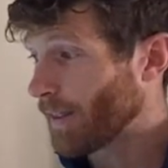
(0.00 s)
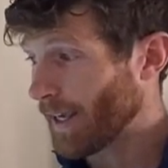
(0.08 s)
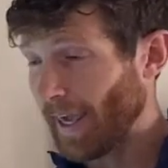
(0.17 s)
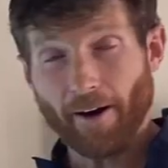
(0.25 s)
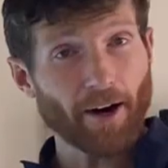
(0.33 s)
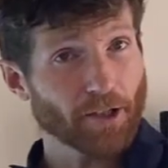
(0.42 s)
The
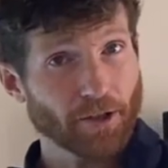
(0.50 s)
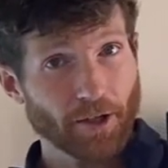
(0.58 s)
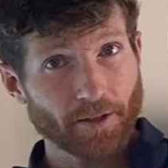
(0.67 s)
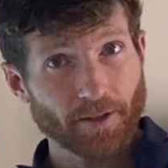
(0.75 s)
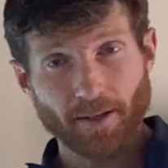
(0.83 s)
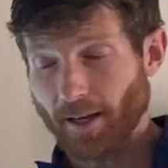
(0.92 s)

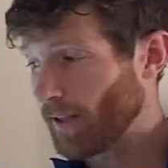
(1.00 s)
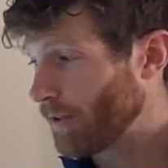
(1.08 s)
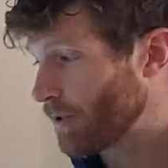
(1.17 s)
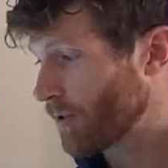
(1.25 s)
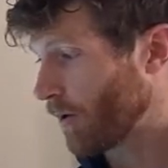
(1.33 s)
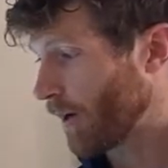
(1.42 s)
characters in
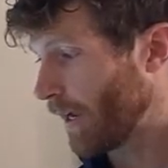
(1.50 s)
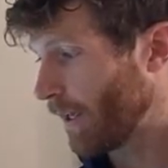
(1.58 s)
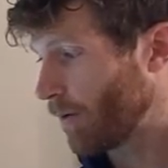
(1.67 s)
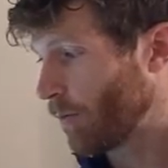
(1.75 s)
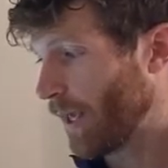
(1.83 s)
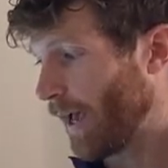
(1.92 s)
the story,
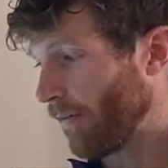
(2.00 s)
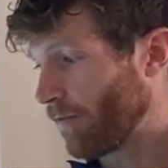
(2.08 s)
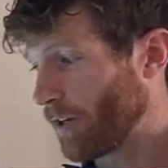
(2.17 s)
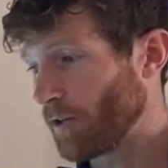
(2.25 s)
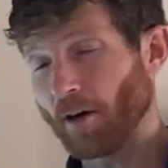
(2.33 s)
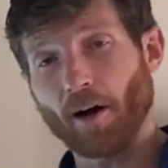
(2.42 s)
we have
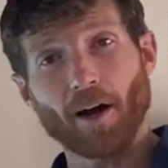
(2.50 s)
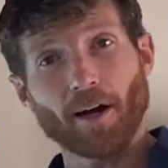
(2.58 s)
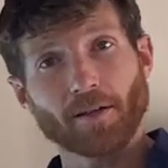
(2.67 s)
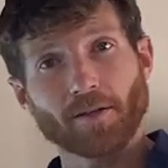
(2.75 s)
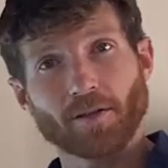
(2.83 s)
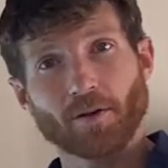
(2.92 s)
the
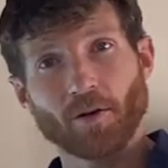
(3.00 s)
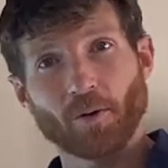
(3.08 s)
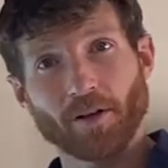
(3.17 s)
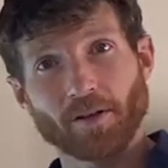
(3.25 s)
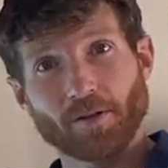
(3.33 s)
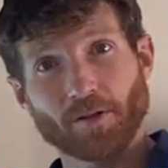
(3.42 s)
dogs
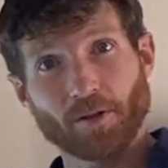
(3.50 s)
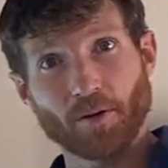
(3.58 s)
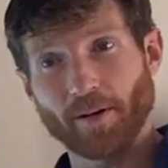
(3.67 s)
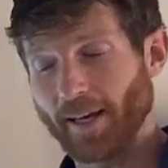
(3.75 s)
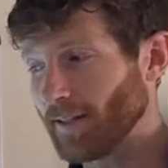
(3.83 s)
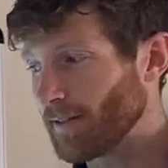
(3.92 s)
who are the
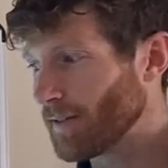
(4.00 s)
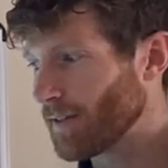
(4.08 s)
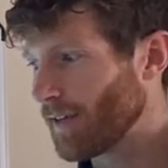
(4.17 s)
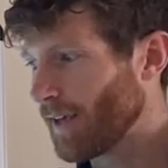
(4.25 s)
students.